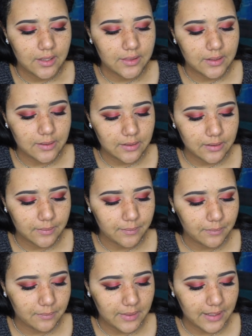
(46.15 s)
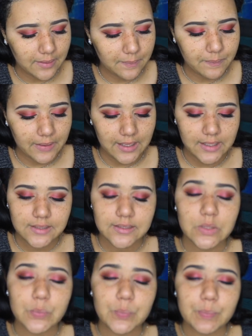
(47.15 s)
The makeup base,
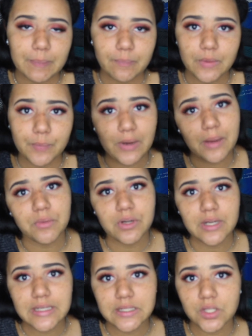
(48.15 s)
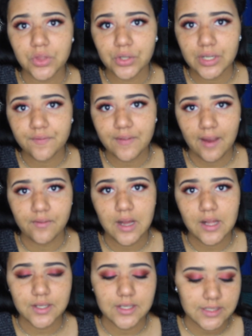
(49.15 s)
the primer is
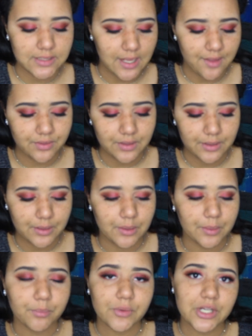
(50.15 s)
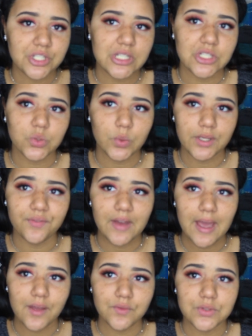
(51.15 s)
$35, and the brush is
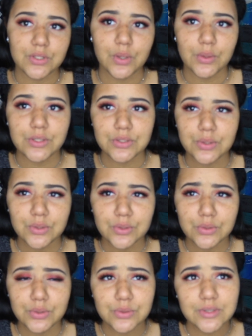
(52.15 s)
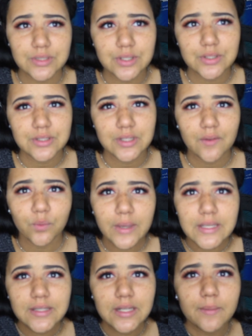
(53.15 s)
$25. So in total, you'll see yourself
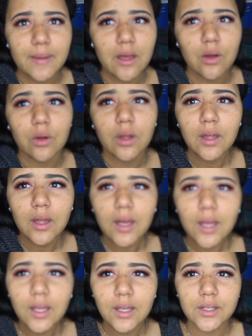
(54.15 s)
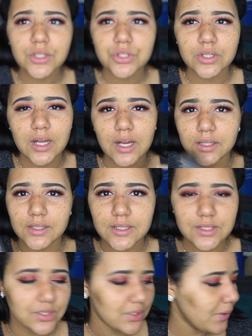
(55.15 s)
wasting about
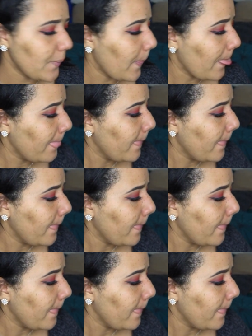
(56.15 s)
$100, you know?